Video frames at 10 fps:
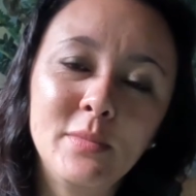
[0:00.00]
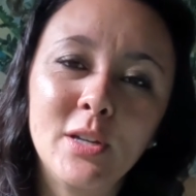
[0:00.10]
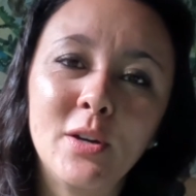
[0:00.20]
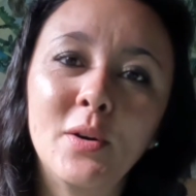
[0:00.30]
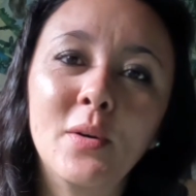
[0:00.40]
to
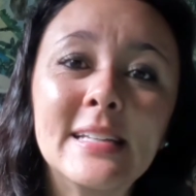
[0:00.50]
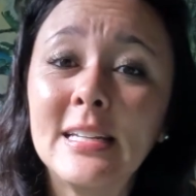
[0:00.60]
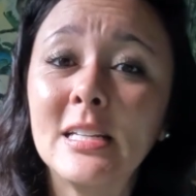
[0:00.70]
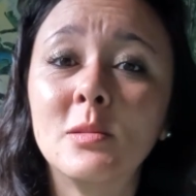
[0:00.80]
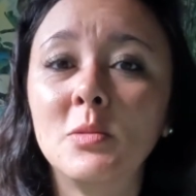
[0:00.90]
go is
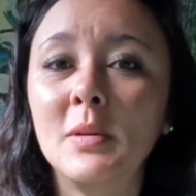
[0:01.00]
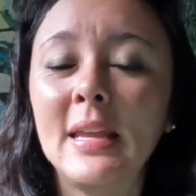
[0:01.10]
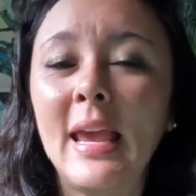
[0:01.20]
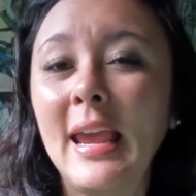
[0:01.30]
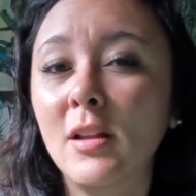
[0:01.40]
that it's
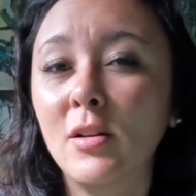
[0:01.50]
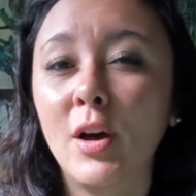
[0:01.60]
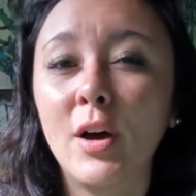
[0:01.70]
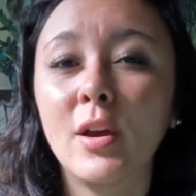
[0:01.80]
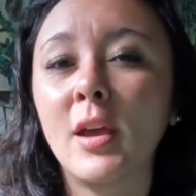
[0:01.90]
between 8
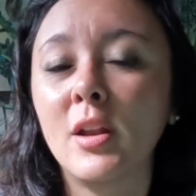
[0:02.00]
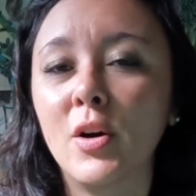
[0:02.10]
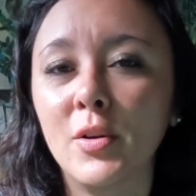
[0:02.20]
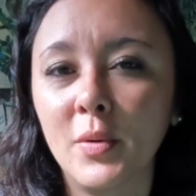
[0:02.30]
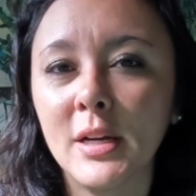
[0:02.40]
o'clock and
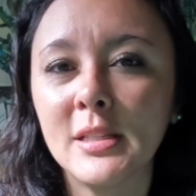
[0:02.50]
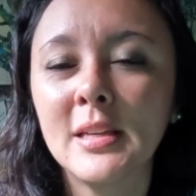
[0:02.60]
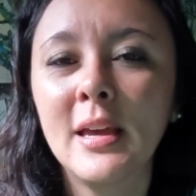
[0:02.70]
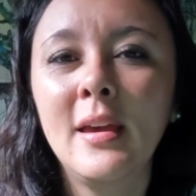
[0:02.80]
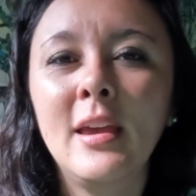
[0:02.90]
onwards.
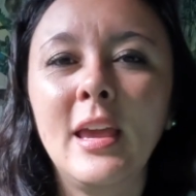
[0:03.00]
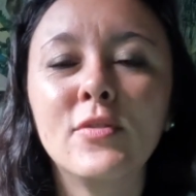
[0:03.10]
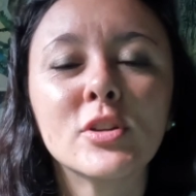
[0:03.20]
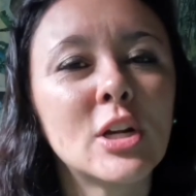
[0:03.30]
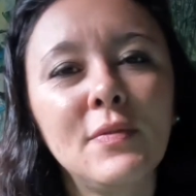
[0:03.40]
If
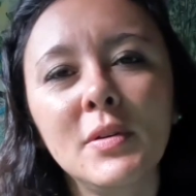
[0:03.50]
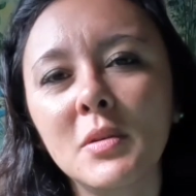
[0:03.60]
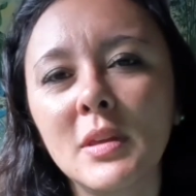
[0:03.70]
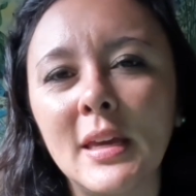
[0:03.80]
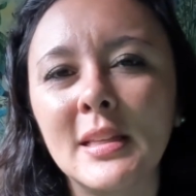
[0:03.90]
you're traveling
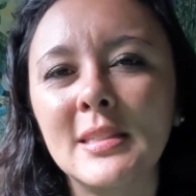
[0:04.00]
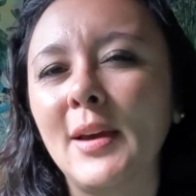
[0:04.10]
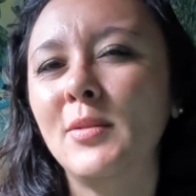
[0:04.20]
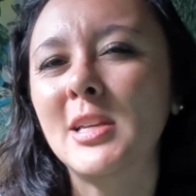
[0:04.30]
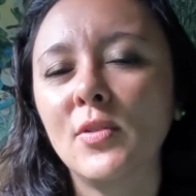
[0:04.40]
with kids,
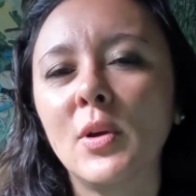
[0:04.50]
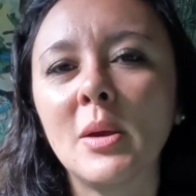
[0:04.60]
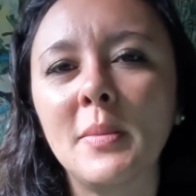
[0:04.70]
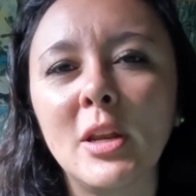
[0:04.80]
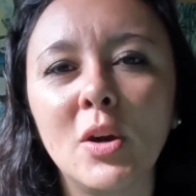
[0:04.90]
I would definitely
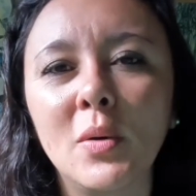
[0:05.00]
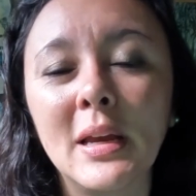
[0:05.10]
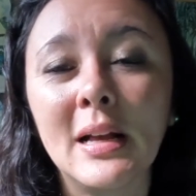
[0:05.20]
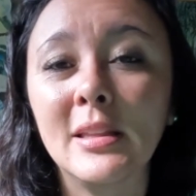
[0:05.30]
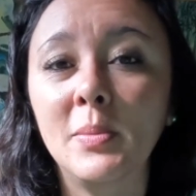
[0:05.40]
recommend
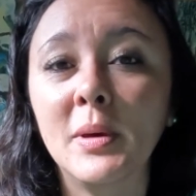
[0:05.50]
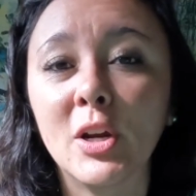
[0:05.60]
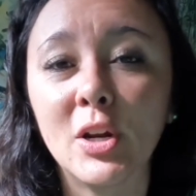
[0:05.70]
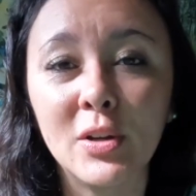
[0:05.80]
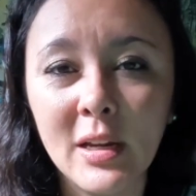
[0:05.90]
going a little bit
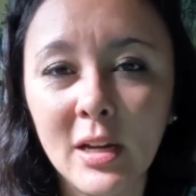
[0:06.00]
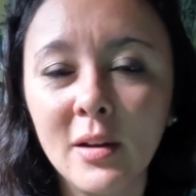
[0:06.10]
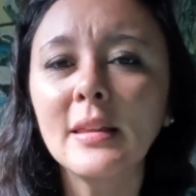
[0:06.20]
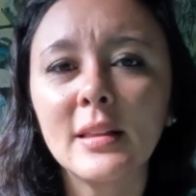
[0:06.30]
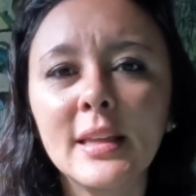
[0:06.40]

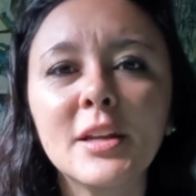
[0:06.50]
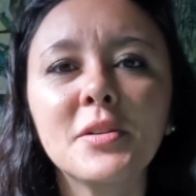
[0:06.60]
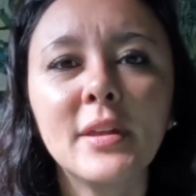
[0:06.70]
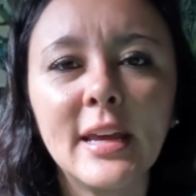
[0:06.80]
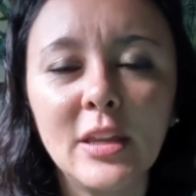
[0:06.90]
earlier. The later
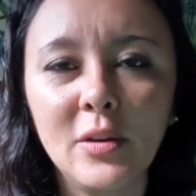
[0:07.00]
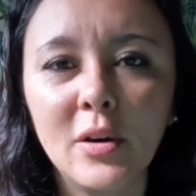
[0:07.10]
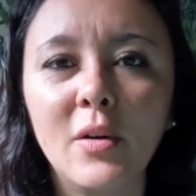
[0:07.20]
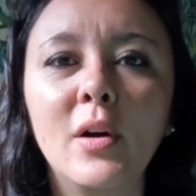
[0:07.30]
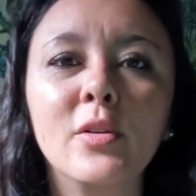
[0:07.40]
in the night you
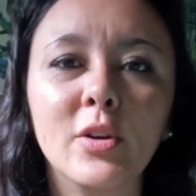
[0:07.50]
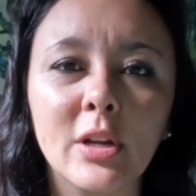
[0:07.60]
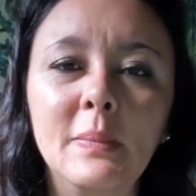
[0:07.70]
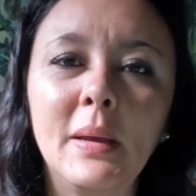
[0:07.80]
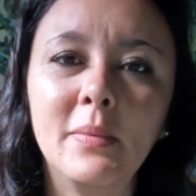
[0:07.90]
go, you're
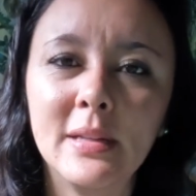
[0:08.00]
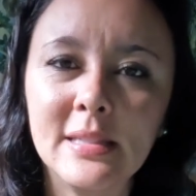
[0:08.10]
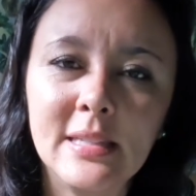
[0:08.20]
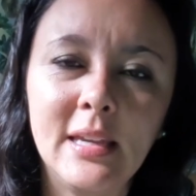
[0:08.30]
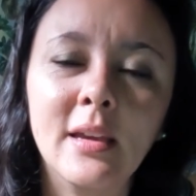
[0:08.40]
going to be able to
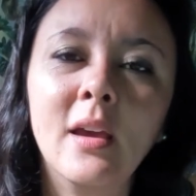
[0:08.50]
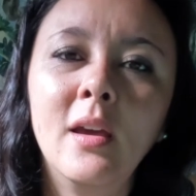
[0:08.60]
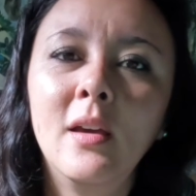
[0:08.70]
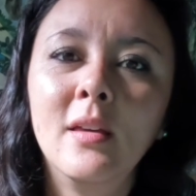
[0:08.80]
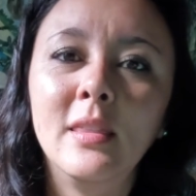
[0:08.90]
see
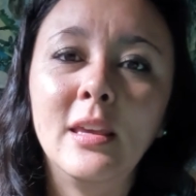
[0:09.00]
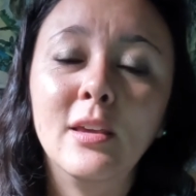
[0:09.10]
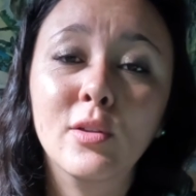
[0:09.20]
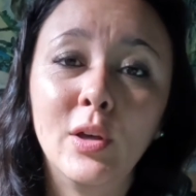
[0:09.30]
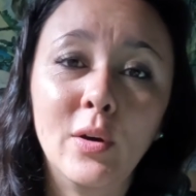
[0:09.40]
the
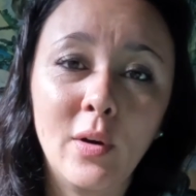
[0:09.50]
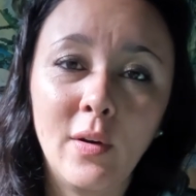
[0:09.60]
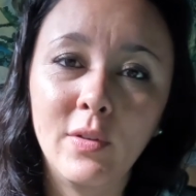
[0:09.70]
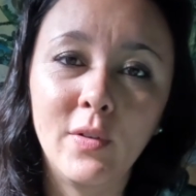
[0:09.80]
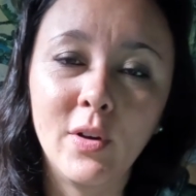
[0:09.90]
glow
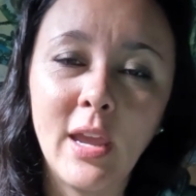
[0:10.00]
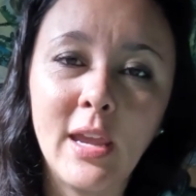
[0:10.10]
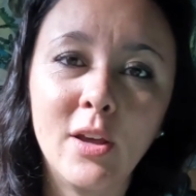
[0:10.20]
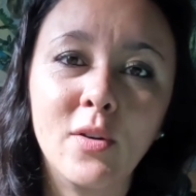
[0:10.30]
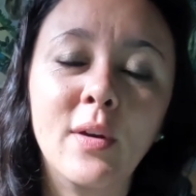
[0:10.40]
of the
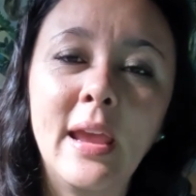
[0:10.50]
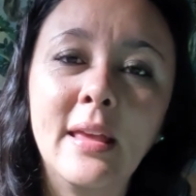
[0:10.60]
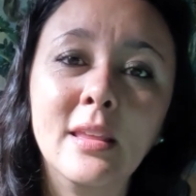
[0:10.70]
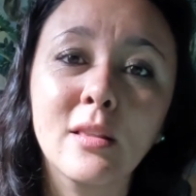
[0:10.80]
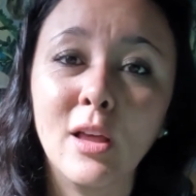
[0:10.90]
volcano
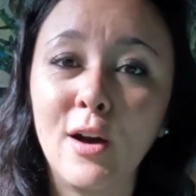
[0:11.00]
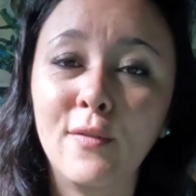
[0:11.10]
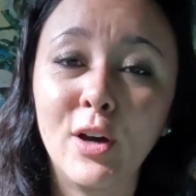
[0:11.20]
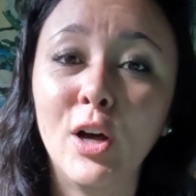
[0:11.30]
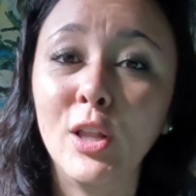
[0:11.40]
and the
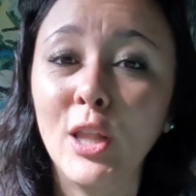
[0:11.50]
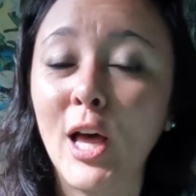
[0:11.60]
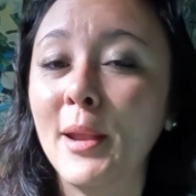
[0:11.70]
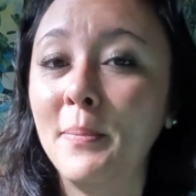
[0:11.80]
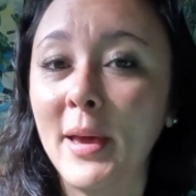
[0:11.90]
lava a
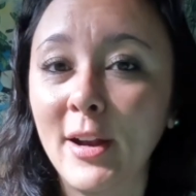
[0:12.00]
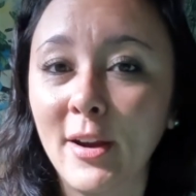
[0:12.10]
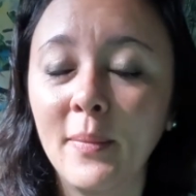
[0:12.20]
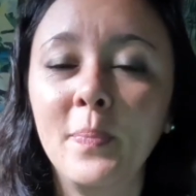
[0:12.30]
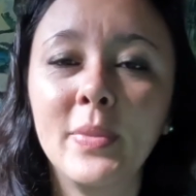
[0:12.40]
lot better.